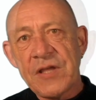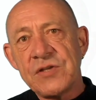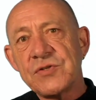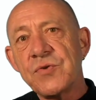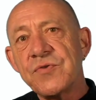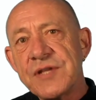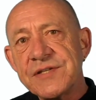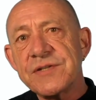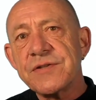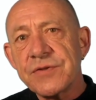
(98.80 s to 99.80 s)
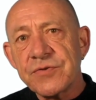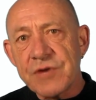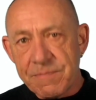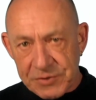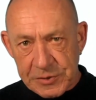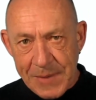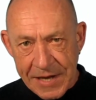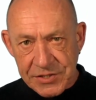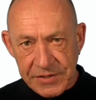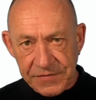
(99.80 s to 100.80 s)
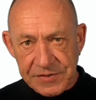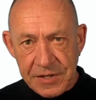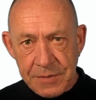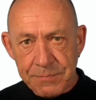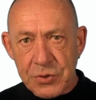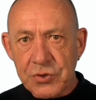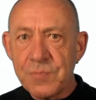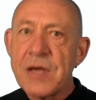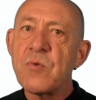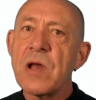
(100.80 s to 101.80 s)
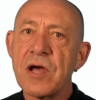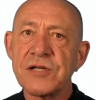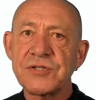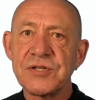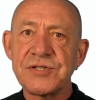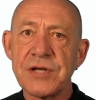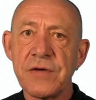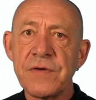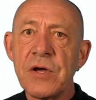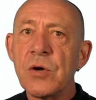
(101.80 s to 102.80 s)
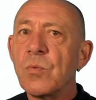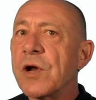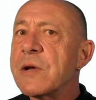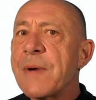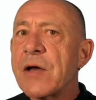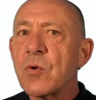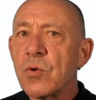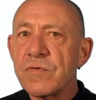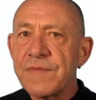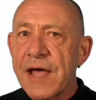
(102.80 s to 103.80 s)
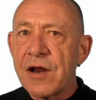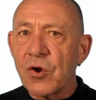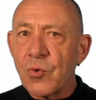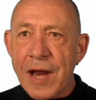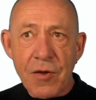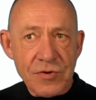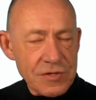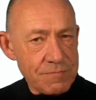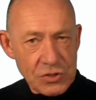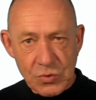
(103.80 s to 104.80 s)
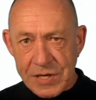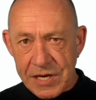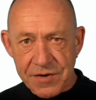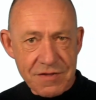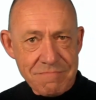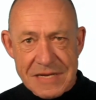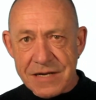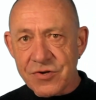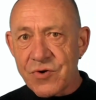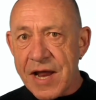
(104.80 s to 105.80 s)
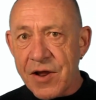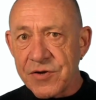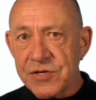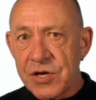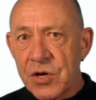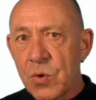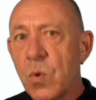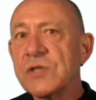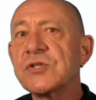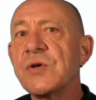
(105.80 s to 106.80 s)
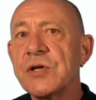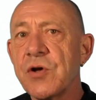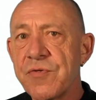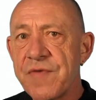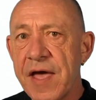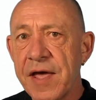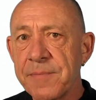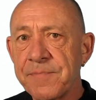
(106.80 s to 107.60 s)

So these are the three perspectives, but you may well ask yourself, what about all of that ground in between, the middle ground? What's going on there?